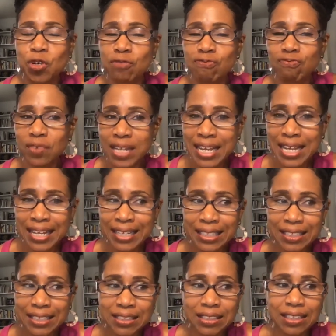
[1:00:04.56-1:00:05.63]

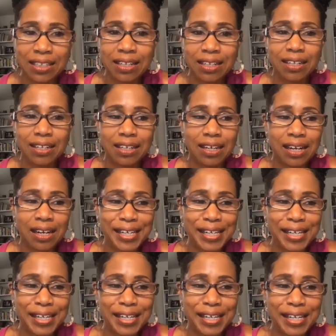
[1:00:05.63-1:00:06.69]
flags.
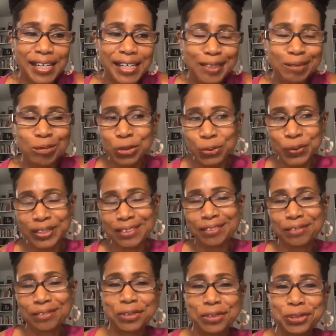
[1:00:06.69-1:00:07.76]
Uh, I'm doing
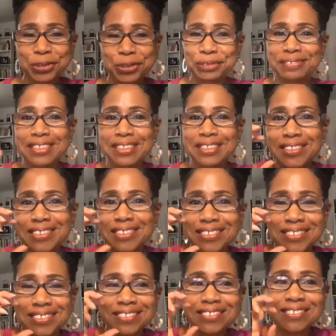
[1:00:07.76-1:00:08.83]
sort of a,
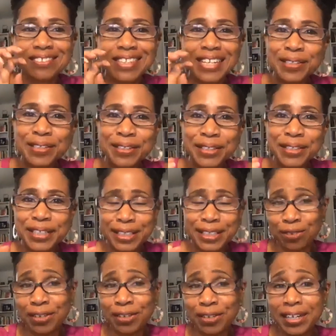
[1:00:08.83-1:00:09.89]
another
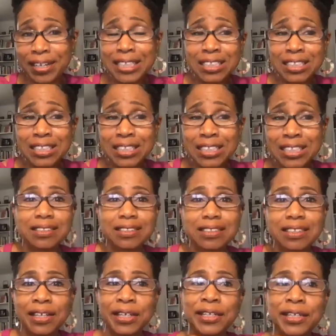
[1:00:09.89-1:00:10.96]
iteration
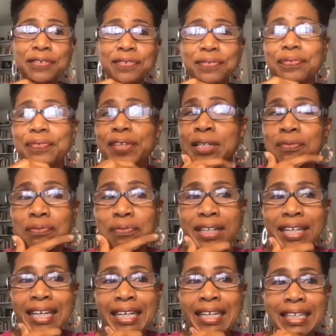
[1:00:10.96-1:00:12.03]
of a
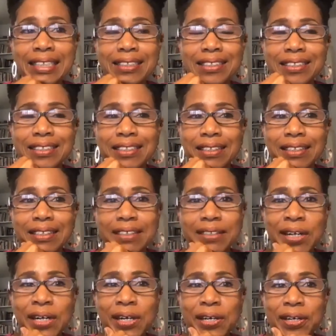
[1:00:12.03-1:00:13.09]
flag,
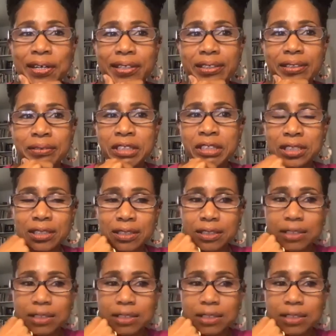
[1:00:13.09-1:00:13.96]
uh, which